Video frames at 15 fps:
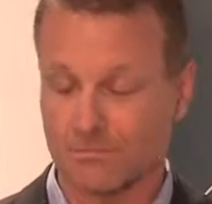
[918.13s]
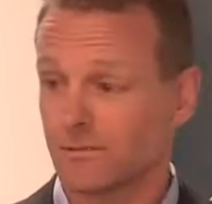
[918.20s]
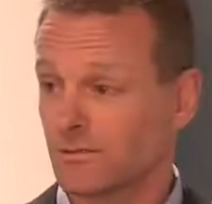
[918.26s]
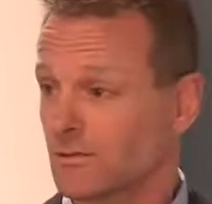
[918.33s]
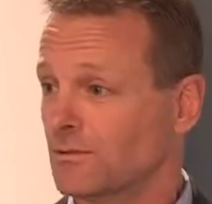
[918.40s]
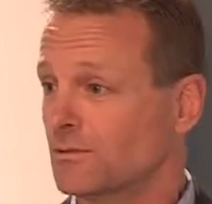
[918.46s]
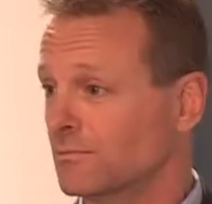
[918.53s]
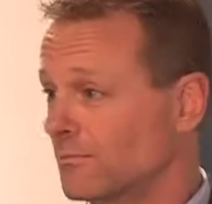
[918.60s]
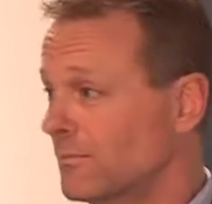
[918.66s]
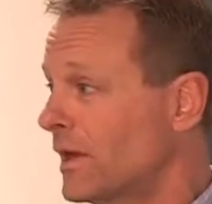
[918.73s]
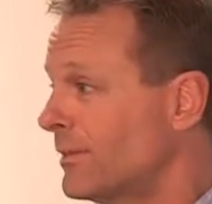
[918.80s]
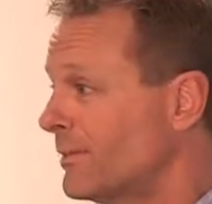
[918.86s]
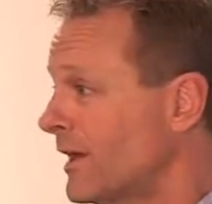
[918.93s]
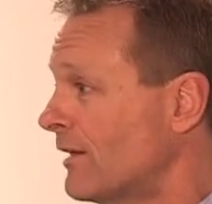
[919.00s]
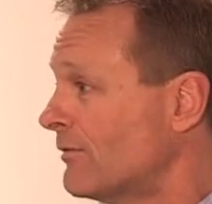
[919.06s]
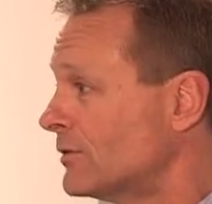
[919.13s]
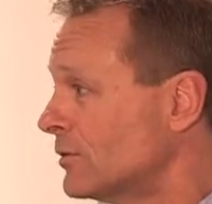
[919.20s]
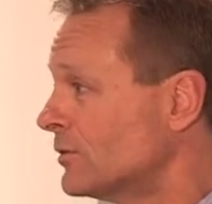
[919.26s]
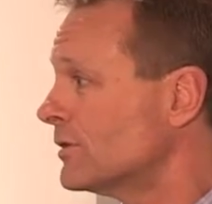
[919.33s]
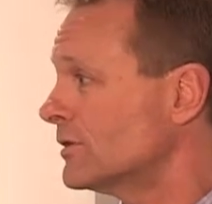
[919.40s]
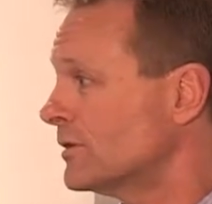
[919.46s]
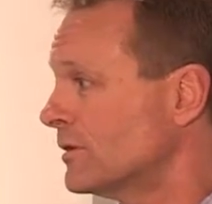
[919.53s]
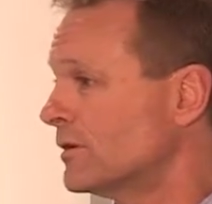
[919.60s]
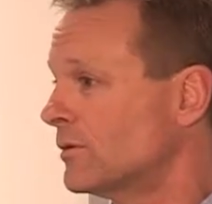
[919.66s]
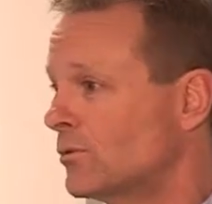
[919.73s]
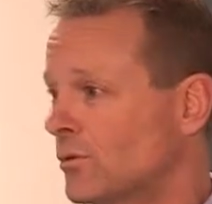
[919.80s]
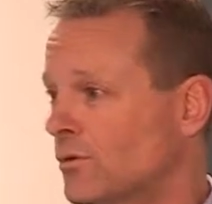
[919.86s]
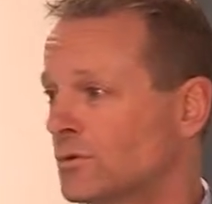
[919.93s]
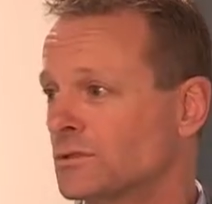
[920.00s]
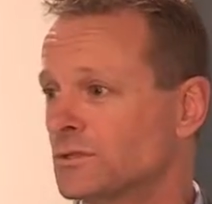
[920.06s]
to maybe have a look at the
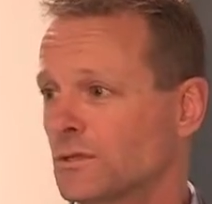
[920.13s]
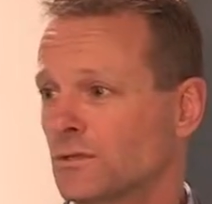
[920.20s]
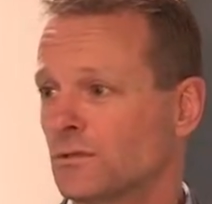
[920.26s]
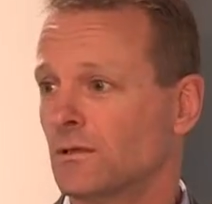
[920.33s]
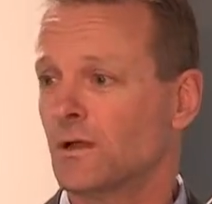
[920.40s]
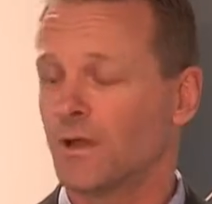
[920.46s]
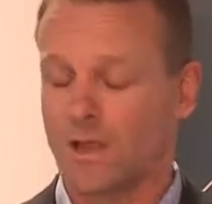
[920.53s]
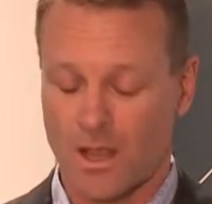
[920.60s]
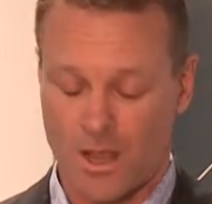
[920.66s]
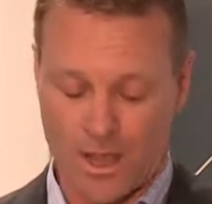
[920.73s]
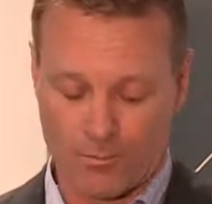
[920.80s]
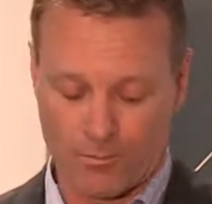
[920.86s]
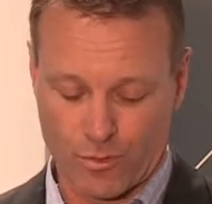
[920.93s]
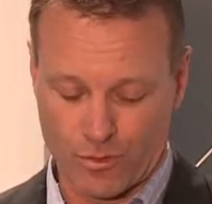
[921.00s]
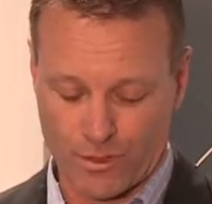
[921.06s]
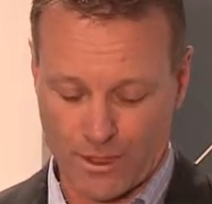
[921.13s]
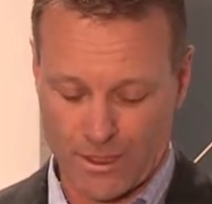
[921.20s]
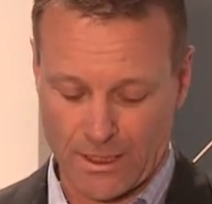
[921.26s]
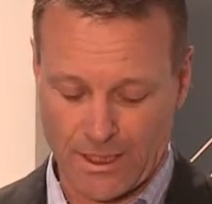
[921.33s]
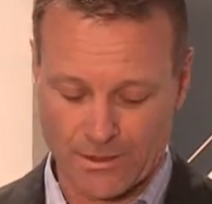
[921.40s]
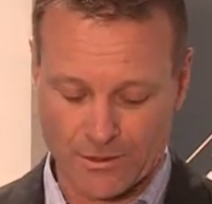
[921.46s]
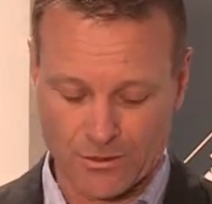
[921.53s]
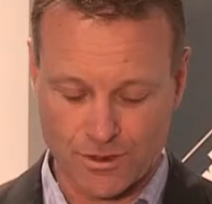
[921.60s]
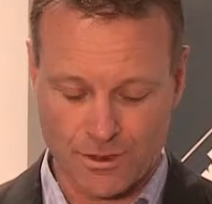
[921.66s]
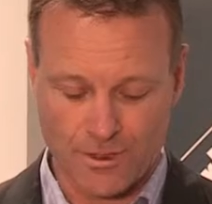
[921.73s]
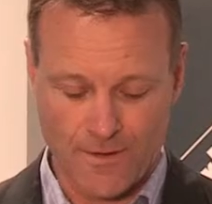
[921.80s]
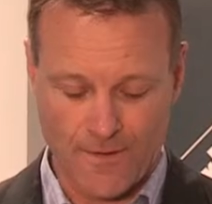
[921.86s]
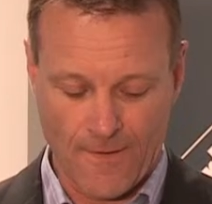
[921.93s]
awards and, and put in an entry.